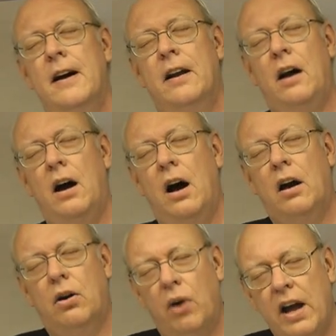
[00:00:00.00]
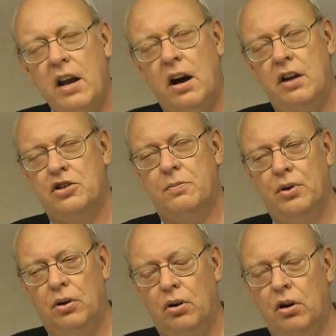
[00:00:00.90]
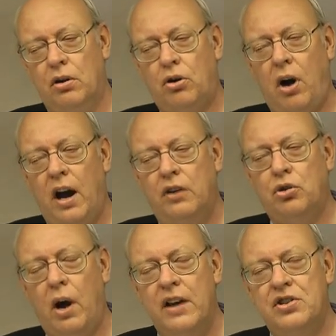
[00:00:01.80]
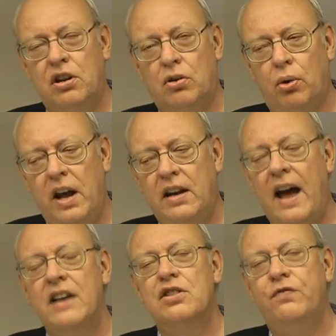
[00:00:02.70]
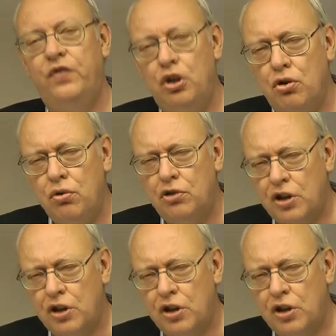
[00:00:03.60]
an, a great entrepreneur tries to create as few